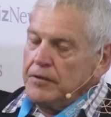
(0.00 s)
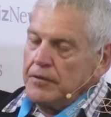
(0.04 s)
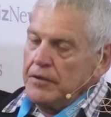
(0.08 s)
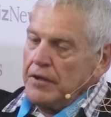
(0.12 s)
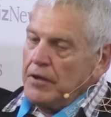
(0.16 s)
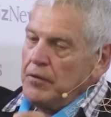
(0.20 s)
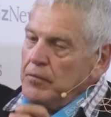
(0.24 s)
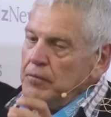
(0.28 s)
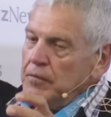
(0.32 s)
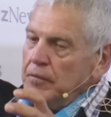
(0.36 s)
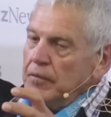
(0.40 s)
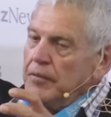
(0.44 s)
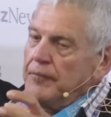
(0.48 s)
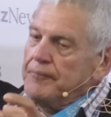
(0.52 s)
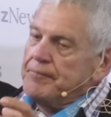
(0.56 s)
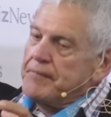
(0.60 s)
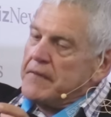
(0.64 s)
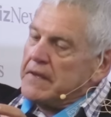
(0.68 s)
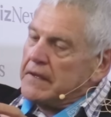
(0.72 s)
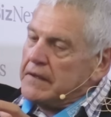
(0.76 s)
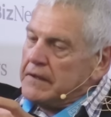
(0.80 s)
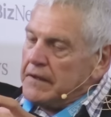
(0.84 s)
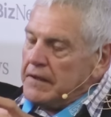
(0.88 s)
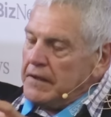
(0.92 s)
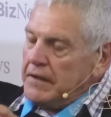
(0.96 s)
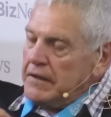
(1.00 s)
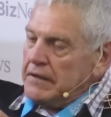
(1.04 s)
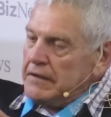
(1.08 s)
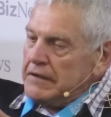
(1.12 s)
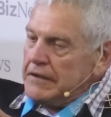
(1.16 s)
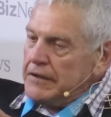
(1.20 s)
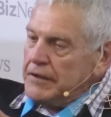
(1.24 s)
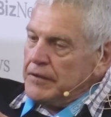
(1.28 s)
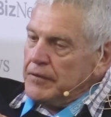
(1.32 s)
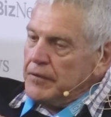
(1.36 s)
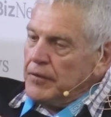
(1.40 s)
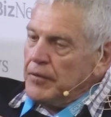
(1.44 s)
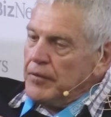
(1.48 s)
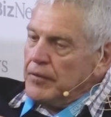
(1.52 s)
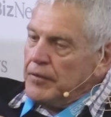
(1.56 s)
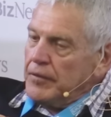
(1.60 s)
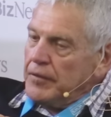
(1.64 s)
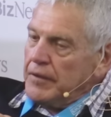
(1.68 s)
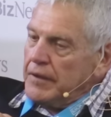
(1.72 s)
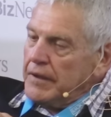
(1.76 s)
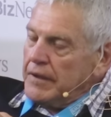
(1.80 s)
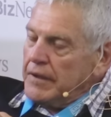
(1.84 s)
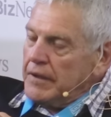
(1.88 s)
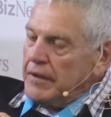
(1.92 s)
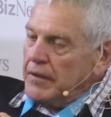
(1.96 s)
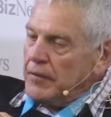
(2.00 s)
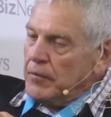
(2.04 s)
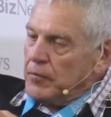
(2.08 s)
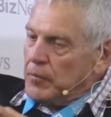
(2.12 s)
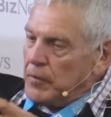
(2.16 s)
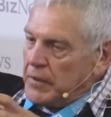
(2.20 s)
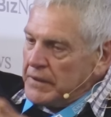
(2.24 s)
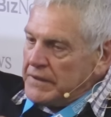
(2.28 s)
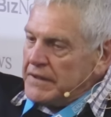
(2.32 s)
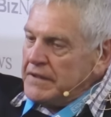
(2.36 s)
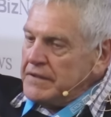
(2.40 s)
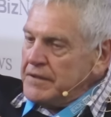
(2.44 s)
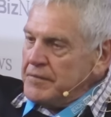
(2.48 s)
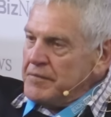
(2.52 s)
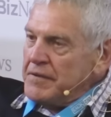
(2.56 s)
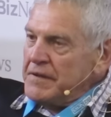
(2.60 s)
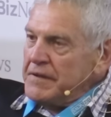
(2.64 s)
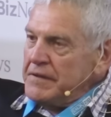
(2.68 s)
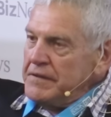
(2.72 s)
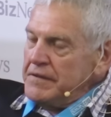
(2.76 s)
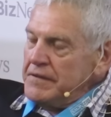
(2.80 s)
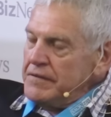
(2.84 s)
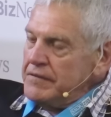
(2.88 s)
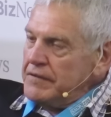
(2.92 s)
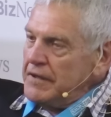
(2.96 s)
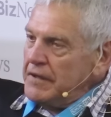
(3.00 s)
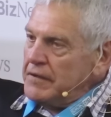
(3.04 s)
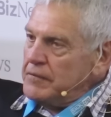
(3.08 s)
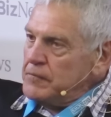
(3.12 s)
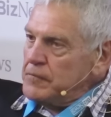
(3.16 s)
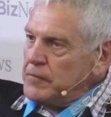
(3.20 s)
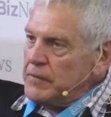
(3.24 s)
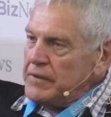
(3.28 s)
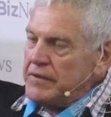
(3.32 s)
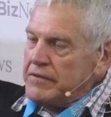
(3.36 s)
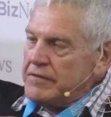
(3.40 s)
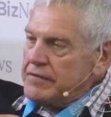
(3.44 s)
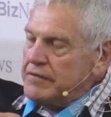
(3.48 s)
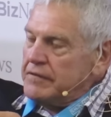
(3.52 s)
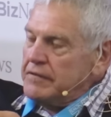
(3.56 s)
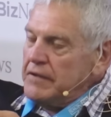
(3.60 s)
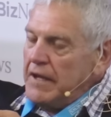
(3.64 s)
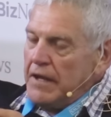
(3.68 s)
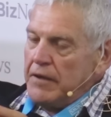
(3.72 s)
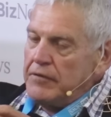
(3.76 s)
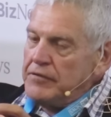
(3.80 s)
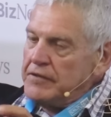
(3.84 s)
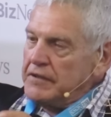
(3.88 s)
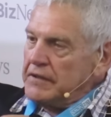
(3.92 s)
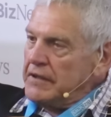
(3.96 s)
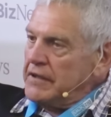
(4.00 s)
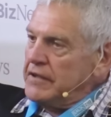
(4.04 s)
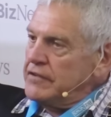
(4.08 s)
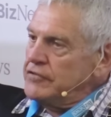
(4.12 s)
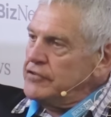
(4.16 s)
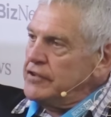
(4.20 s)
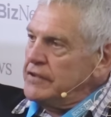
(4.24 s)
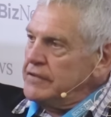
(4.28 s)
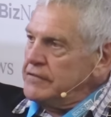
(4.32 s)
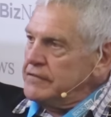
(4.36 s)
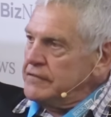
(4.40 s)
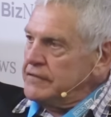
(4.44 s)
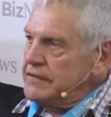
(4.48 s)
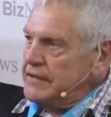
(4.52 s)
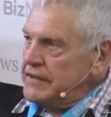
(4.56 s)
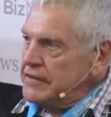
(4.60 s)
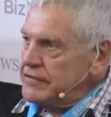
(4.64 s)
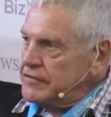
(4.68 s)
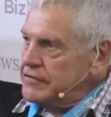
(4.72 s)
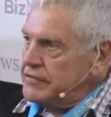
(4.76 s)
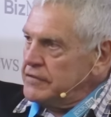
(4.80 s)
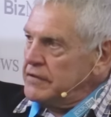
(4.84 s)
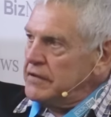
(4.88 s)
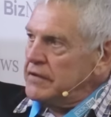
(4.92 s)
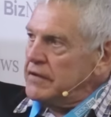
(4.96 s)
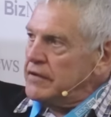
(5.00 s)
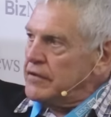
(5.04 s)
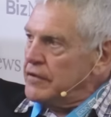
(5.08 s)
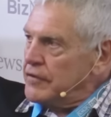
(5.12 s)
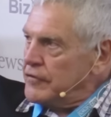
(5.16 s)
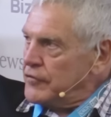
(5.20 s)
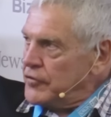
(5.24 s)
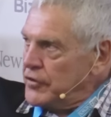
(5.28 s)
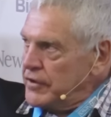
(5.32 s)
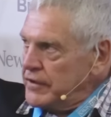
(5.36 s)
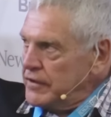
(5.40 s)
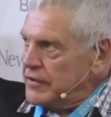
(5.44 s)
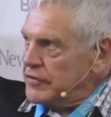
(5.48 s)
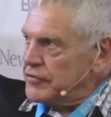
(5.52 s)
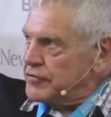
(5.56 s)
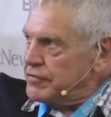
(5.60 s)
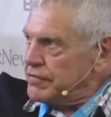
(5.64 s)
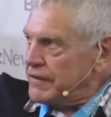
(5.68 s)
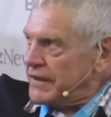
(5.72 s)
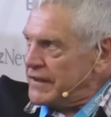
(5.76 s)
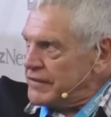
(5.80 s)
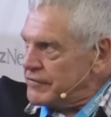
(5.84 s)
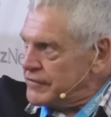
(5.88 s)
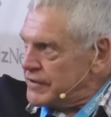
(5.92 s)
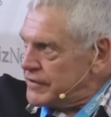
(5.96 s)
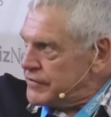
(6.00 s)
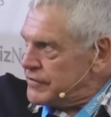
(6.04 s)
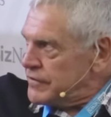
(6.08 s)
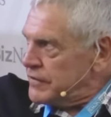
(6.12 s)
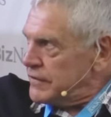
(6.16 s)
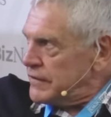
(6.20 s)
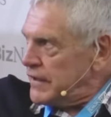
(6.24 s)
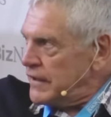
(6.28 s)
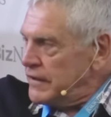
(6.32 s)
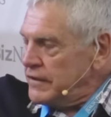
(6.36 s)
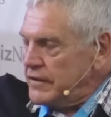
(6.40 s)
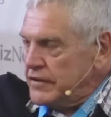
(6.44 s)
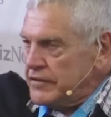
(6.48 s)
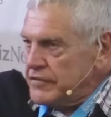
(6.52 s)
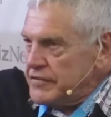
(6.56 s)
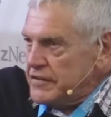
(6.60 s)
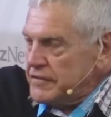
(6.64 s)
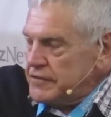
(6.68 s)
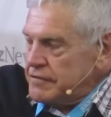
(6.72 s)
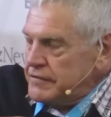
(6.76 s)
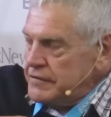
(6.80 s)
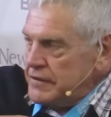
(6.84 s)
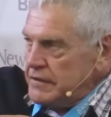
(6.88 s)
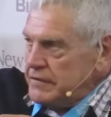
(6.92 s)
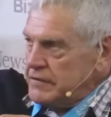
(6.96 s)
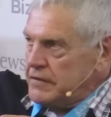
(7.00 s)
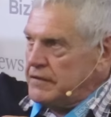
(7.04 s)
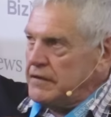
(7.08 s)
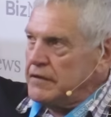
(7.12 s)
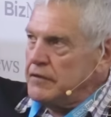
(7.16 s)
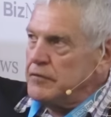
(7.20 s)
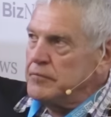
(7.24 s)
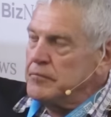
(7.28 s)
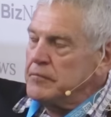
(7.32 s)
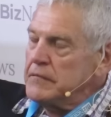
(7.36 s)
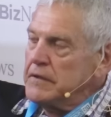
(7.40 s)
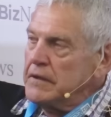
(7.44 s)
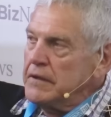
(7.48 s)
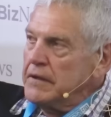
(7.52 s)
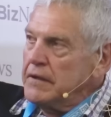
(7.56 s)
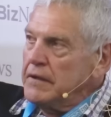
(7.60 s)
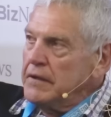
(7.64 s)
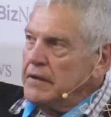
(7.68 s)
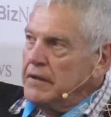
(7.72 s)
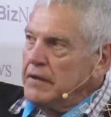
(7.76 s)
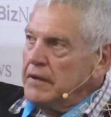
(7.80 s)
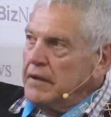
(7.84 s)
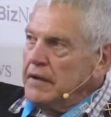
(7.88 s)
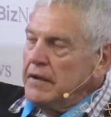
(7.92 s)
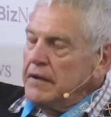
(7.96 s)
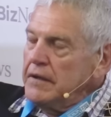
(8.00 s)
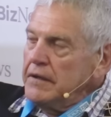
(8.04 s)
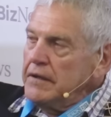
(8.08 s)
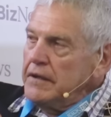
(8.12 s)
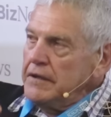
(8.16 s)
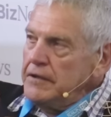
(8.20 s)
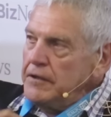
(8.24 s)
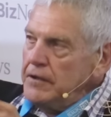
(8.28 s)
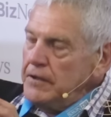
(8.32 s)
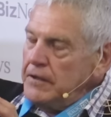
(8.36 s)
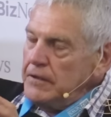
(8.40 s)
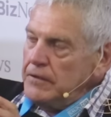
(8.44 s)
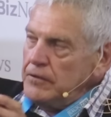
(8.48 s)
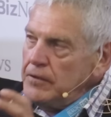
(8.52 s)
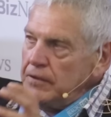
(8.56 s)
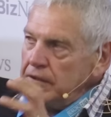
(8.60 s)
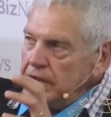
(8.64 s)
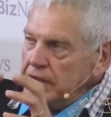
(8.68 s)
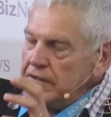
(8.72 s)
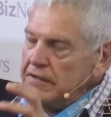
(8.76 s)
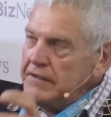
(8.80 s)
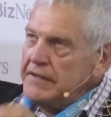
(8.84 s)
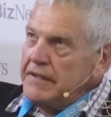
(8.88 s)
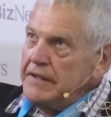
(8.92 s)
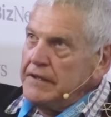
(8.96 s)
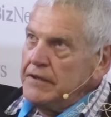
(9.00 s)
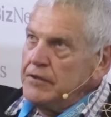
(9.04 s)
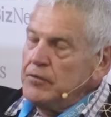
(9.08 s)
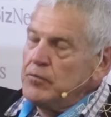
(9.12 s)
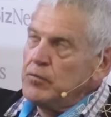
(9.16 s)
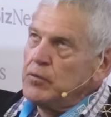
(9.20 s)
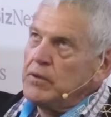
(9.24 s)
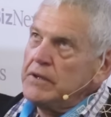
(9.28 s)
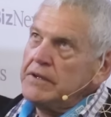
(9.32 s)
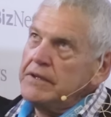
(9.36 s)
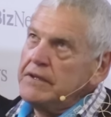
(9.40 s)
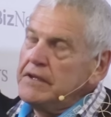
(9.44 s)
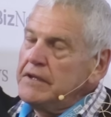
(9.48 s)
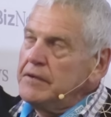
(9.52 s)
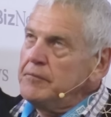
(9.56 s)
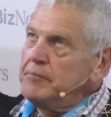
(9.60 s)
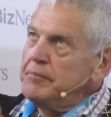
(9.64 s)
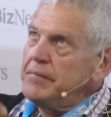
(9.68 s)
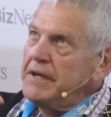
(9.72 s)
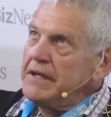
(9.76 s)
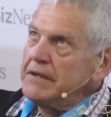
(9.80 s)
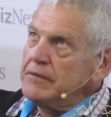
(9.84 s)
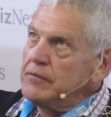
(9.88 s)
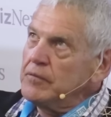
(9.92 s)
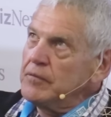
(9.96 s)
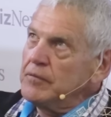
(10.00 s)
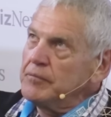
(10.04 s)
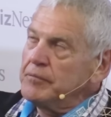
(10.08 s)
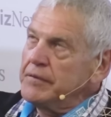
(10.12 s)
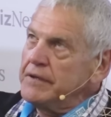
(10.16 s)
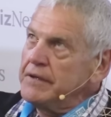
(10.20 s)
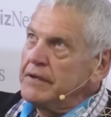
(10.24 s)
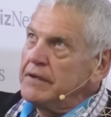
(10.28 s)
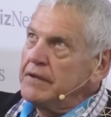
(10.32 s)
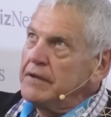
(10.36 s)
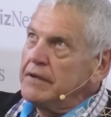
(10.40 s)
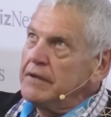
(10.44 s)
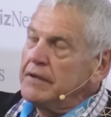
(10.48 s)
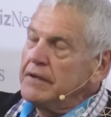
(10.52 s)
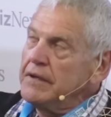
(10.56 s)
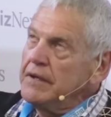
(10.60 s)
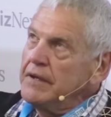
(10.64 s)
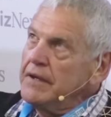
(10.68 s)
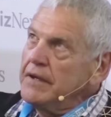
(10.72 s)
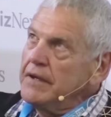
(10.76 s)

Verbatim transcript: You know, currently what the demand is, yeah, what is, how's it going to change in the next year, three years, five years, 10 years, etc. Then you need to understand what the impact will be